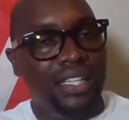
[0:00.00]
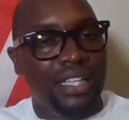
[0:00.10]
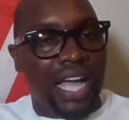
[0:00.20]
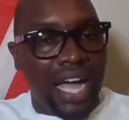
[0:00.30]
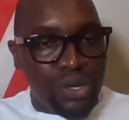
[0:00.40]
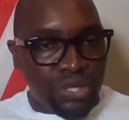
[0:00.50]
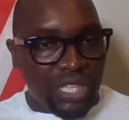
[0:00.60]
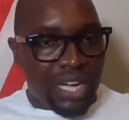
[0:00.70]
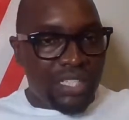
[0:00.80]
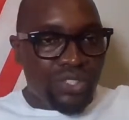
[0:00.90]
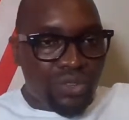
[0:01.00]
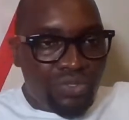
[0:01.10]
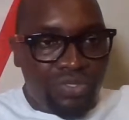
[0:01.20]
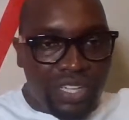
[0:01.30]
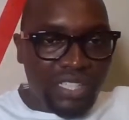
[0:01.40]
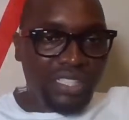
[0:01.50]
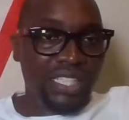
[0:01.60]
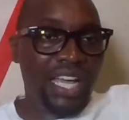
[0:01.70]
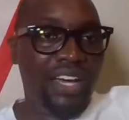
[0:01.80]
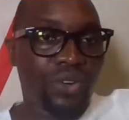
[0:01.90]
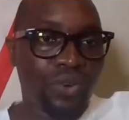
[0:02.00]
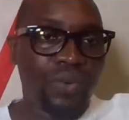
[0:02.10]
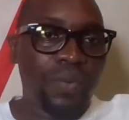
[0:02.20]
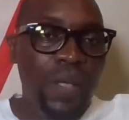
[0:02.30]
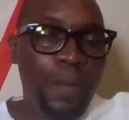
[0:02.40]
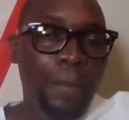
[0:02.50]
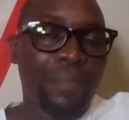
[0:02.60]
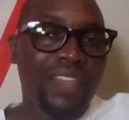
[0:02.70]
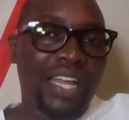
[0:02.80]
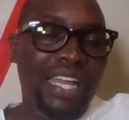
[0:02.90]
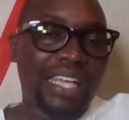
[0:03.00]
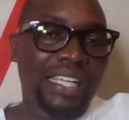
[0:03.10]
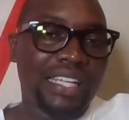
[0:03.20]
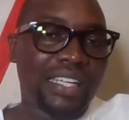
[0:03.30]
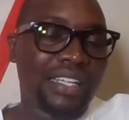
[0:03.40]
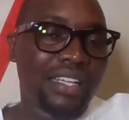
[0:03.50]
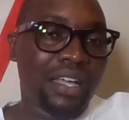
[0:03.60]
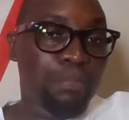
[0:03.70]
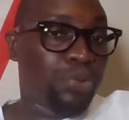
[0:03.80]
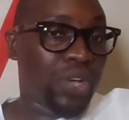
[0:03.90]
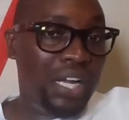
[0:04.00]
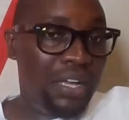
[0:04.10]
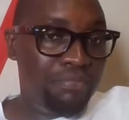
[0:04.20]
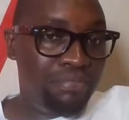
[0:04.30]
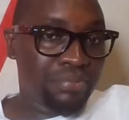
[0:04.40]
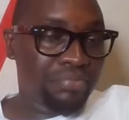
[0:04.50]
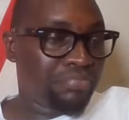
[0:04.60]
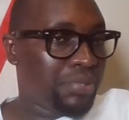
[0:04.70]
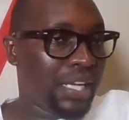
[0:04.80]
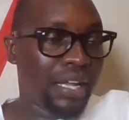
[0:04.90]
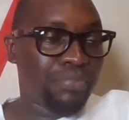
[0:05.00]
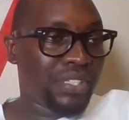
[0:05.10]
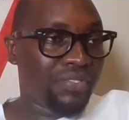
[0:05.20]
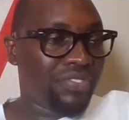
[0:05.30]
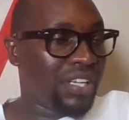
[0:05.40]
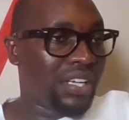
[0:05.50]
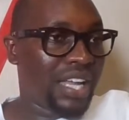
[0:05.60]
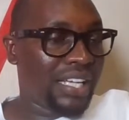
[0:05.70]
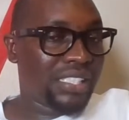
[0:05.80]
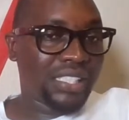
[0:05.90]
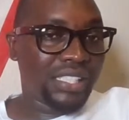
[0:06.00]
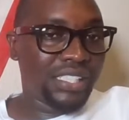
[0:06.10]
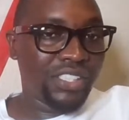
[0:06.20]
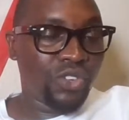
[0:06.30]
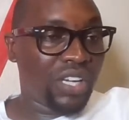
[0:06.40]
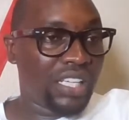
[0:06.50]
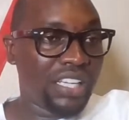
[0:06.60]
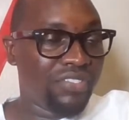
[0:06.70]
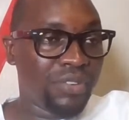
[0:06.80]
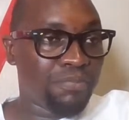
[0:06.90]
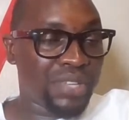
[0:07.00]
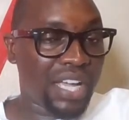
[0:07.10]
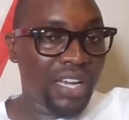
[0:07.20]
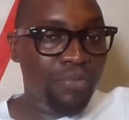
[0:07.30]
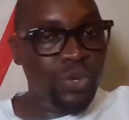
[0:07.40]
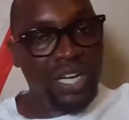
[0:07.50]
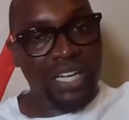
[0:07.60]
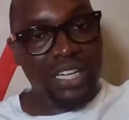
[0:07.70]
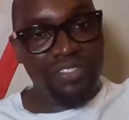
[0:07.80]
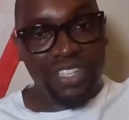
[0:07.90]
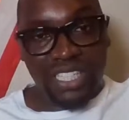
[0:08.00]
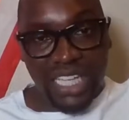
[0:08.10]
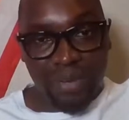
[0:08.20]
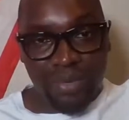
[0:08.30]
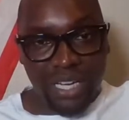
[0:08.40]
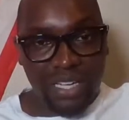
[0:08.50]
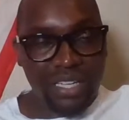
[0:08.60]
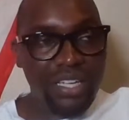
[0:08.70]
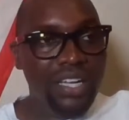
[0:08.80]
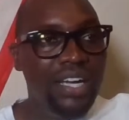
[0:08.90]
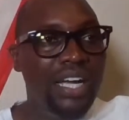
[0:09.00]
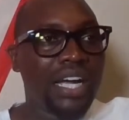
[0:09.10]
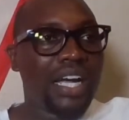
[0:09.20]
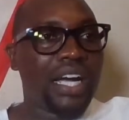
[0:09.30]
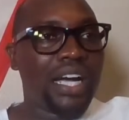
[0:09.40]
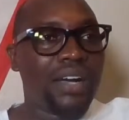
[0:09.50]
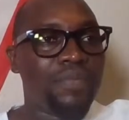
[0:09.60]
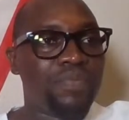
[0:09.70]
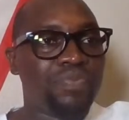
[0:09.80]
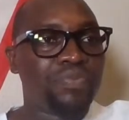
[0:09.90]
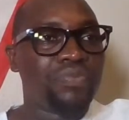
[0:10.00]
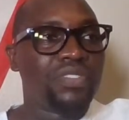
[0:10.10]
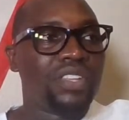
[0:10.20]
in the outskirts of Seattle, like in Puyallup. Puyallup is a very nice city. You can live in Puyallup. You can live in Sumner. Um,